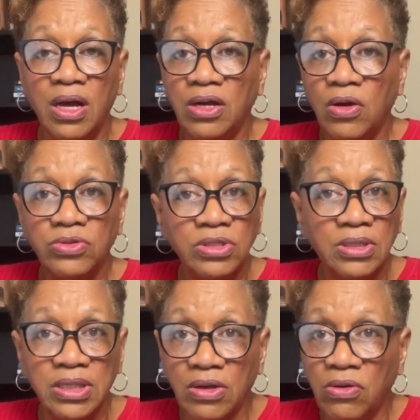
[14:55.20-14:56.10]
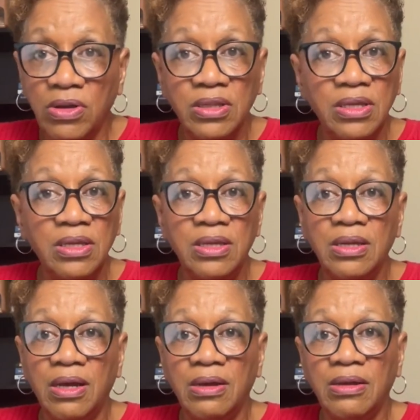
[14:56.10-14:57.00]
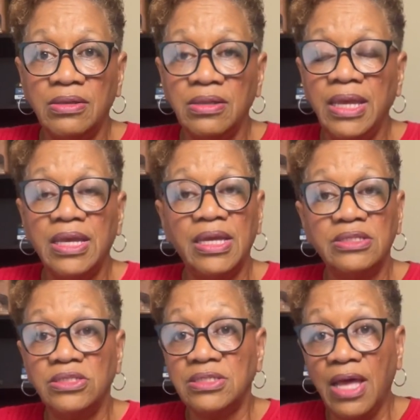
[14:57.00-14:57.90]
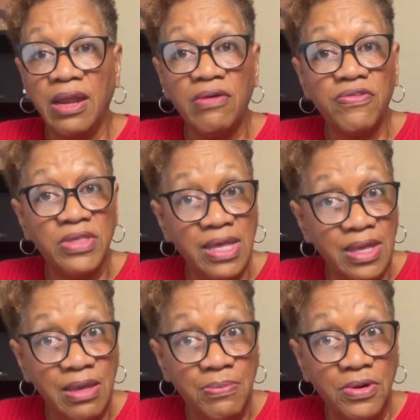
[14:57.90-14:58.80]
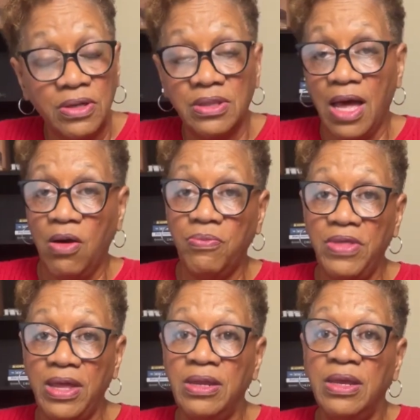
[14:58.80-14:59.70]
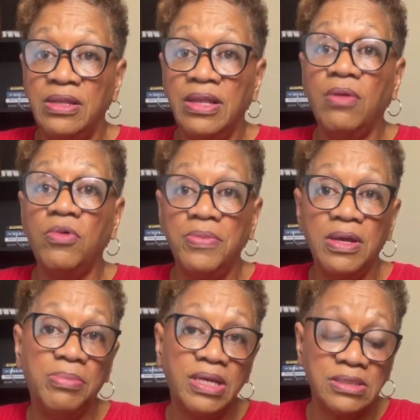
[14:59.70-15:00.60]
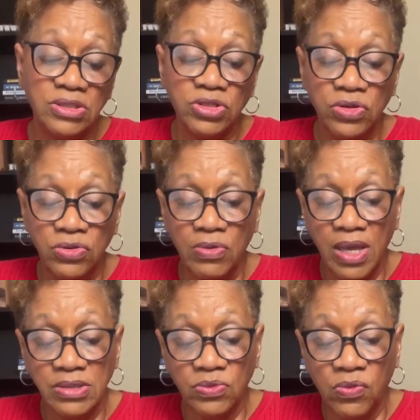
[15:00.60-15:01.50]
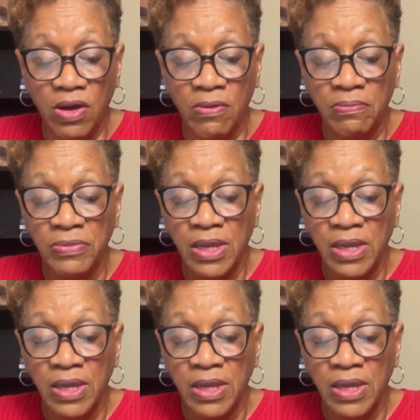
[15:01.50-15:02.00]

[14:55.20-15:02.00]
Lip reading: go to click on the link and to sign up for the ebook. I hope that that will be a blessing to you as well.